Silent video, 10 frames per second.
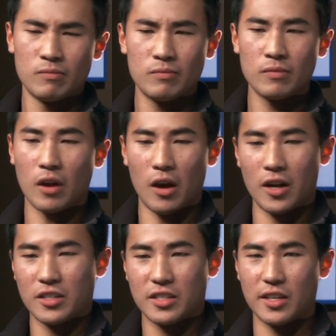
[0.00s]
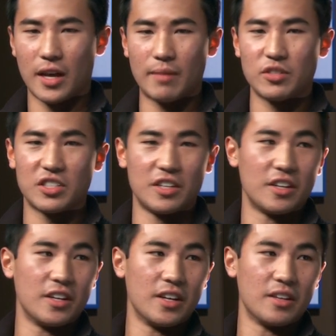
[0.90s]
Mm, honestly, I'm just
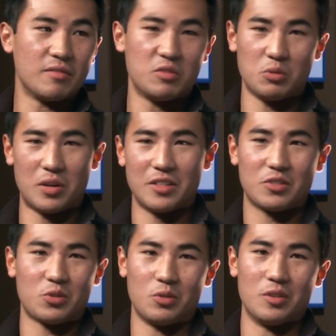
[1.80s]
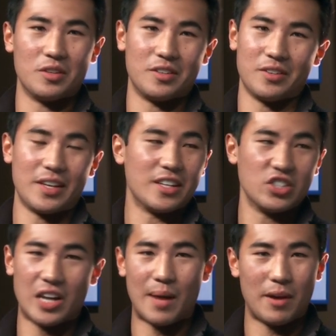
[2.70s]
here to do well in school, you know, get a
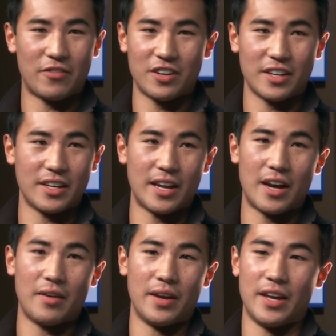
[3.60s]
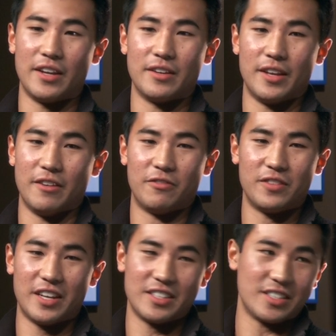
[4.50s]
job after I get out, and if
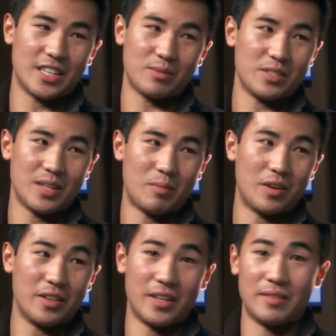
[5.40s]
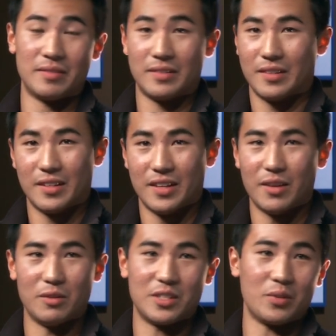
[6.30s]
dancing takes me somewhere, then
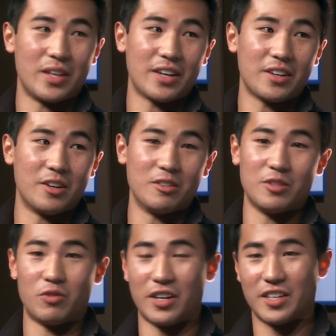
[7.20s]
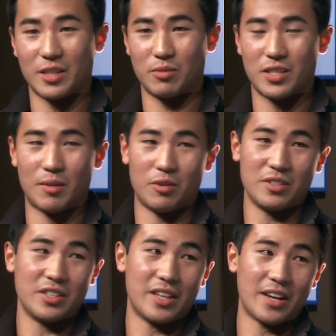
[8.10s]
we'll see where that goes. If running takes me somewhere, we'll
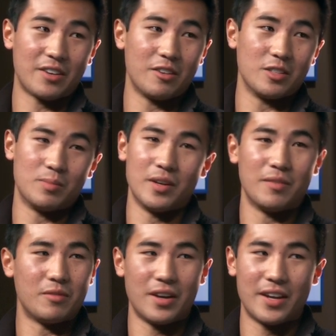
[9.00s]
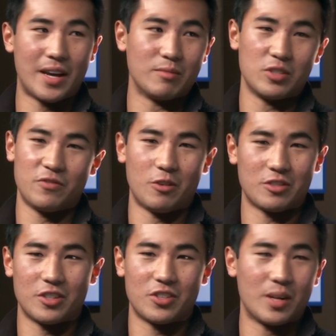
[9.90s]
see where that goes. But right now, I'm just
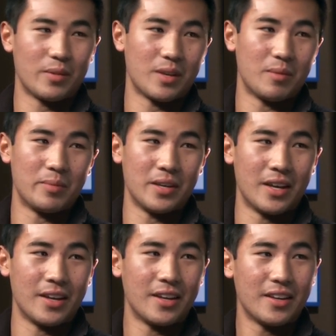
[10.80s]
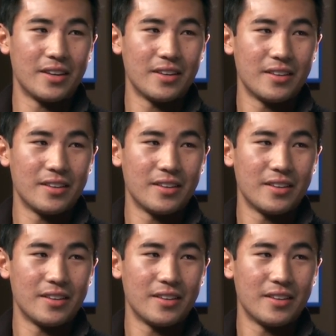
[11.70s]
focused on trying to become a P A. Well,